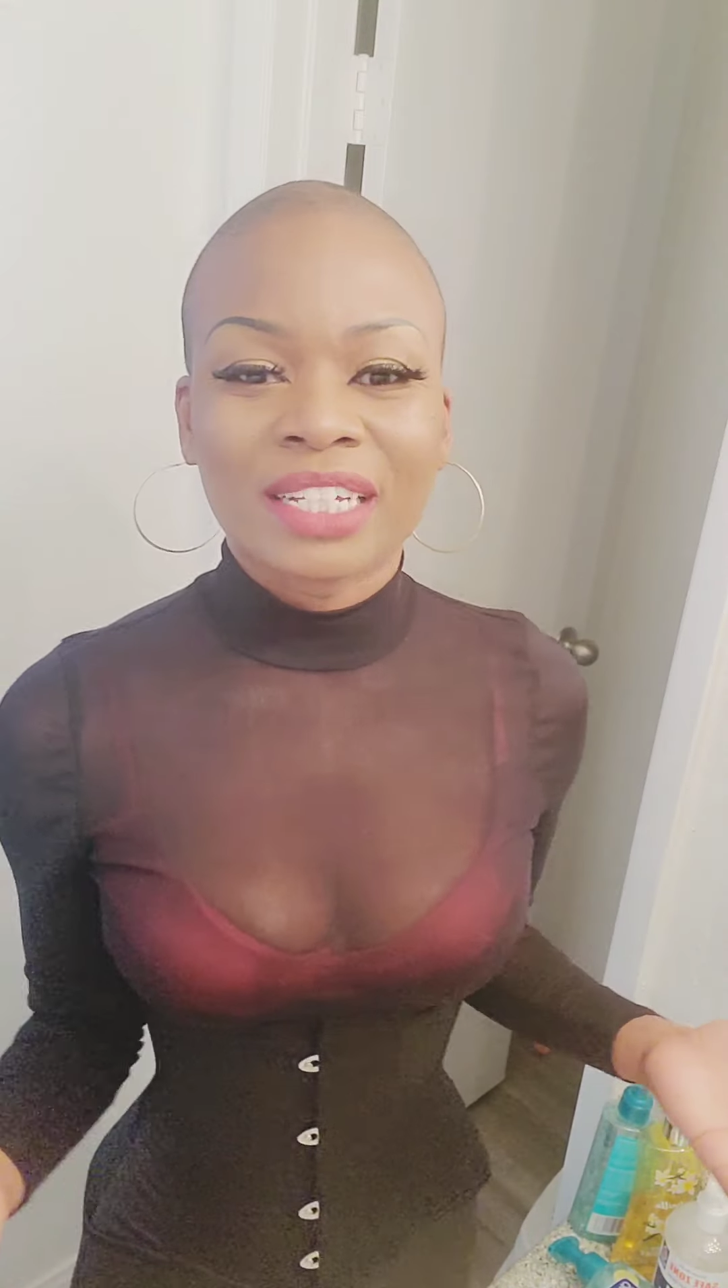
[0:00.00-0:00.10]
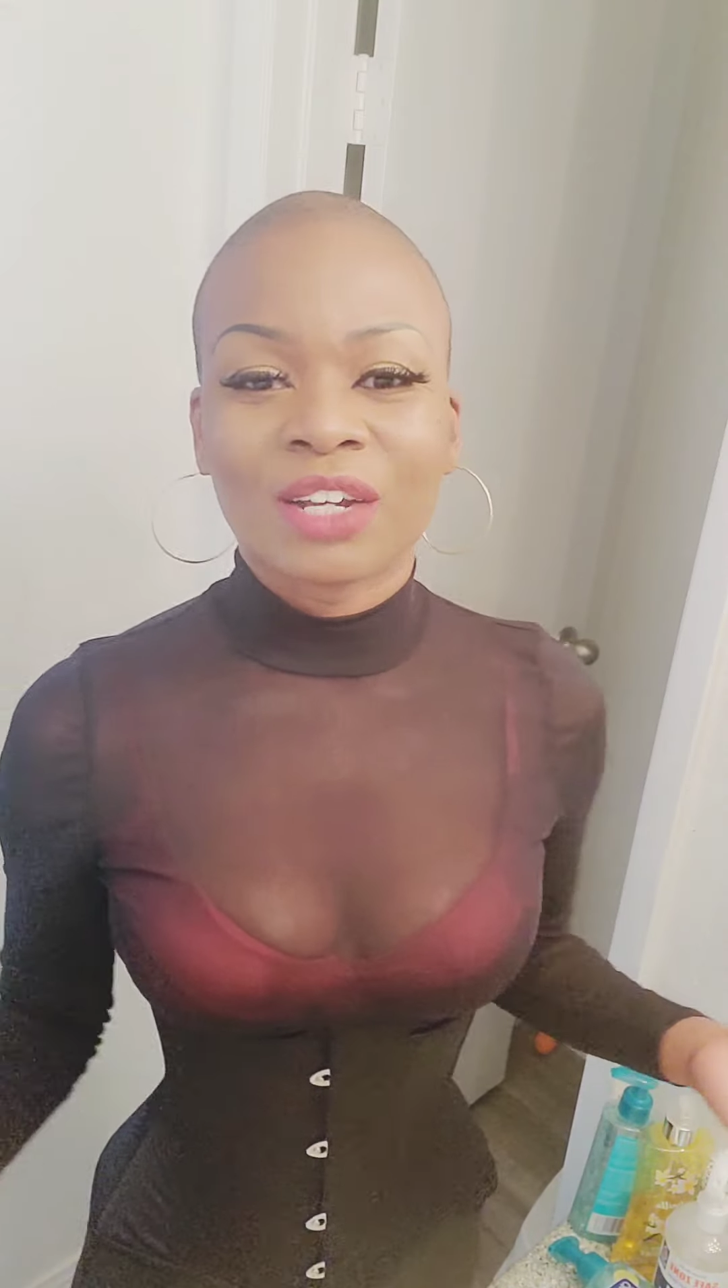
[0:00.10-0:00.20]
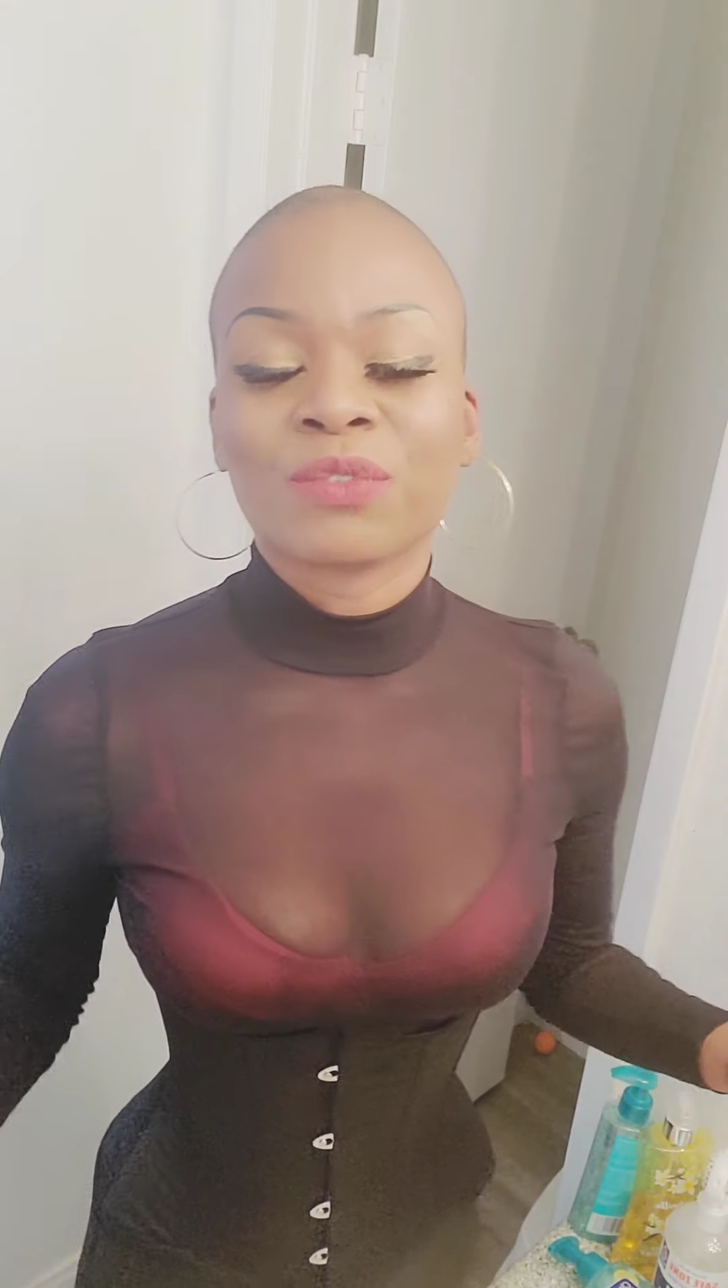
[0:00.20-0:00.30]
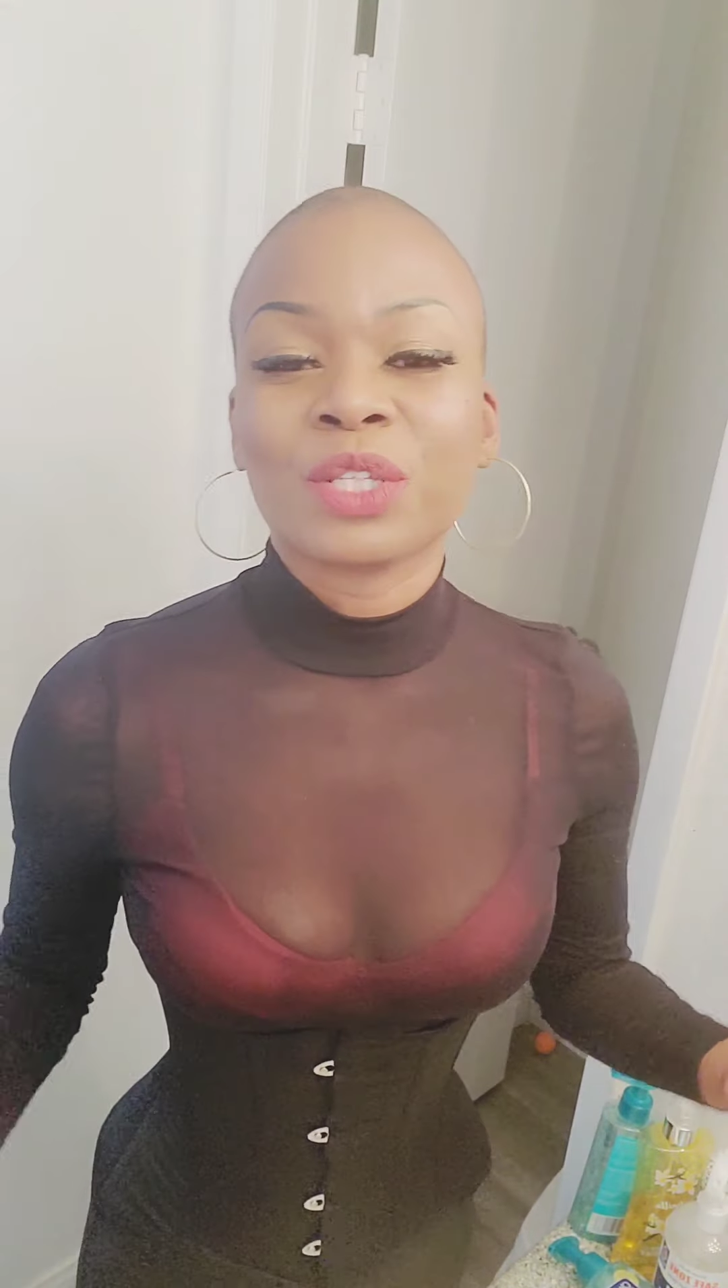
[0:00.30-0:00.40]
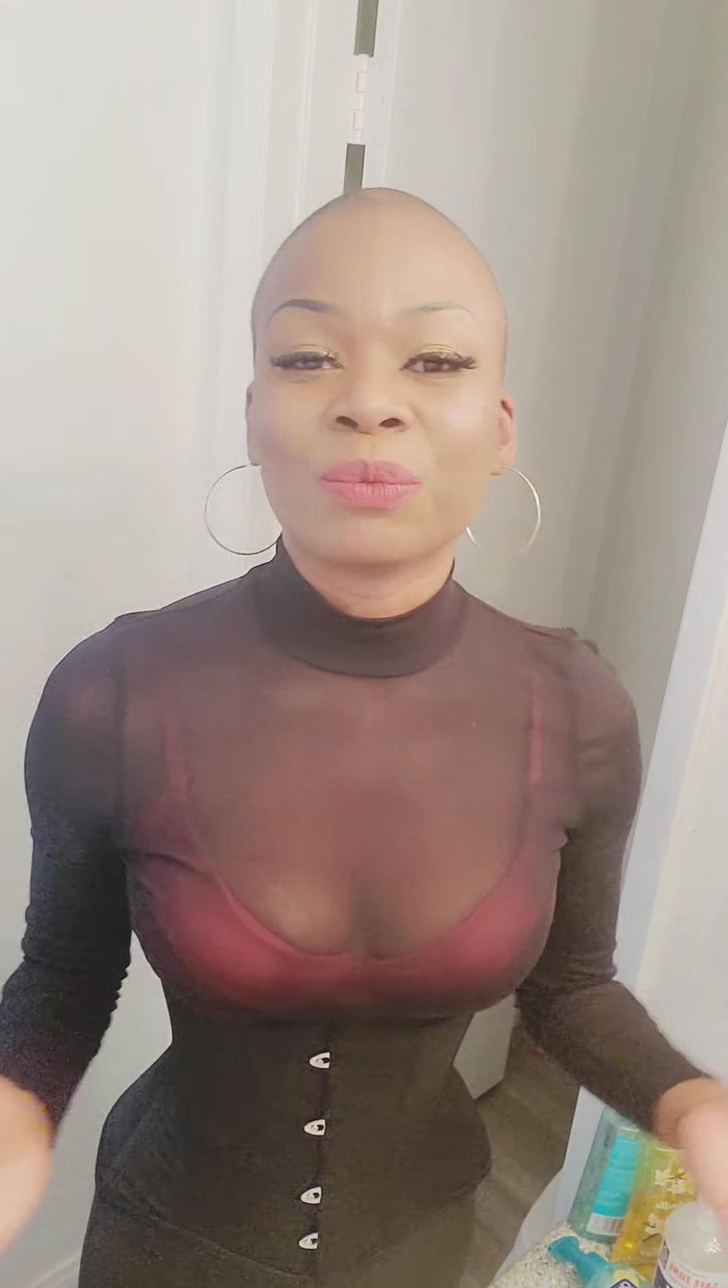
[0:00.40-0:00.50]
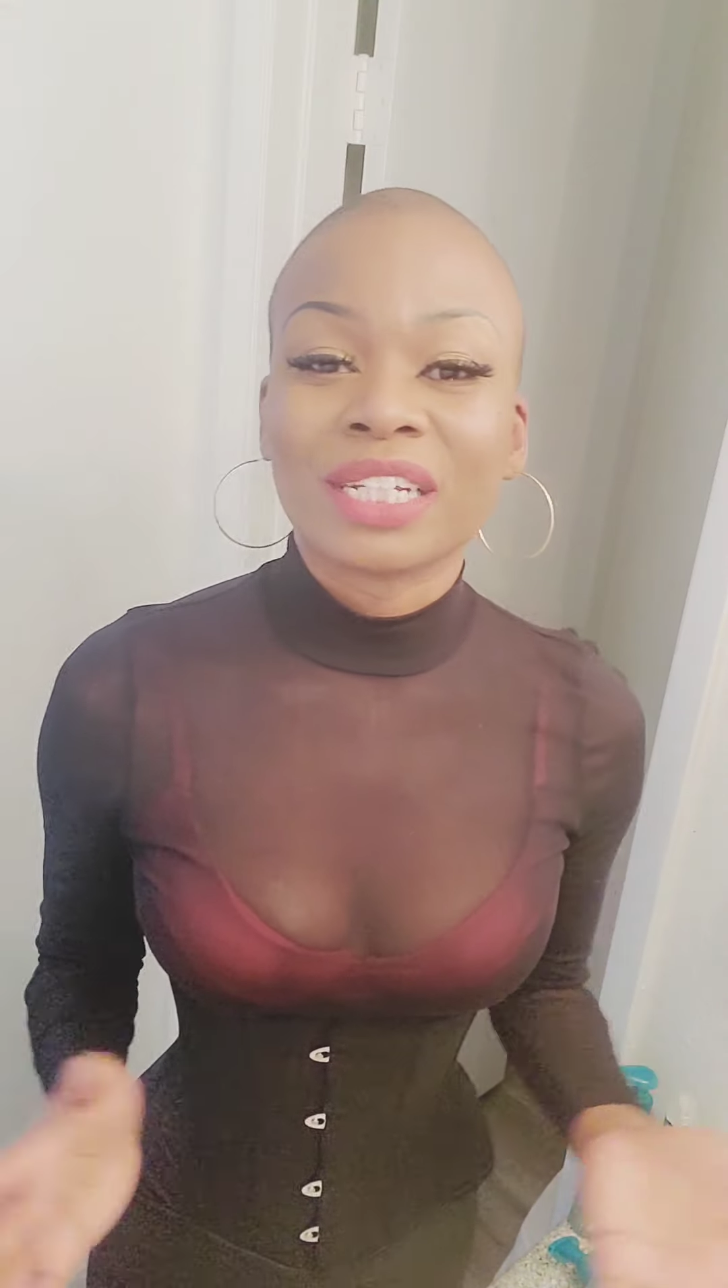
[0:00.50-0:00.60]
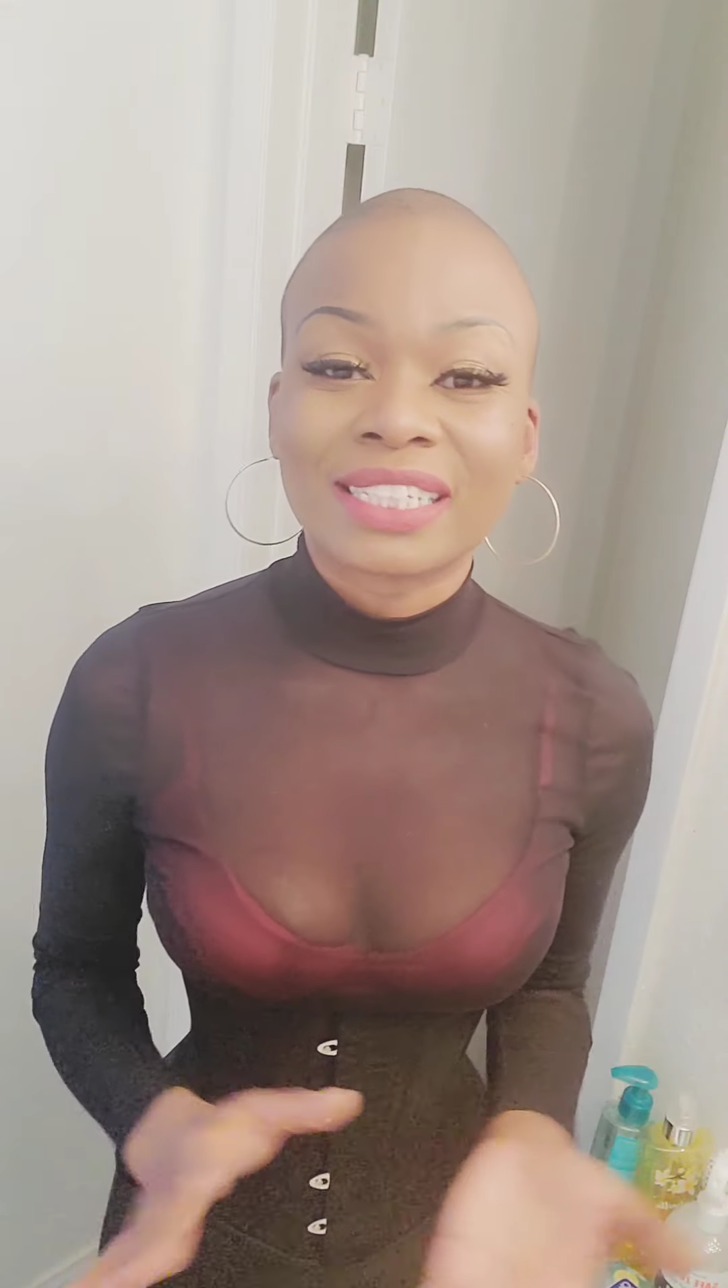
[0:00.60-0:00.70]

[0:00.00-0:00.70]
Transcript: Because I really want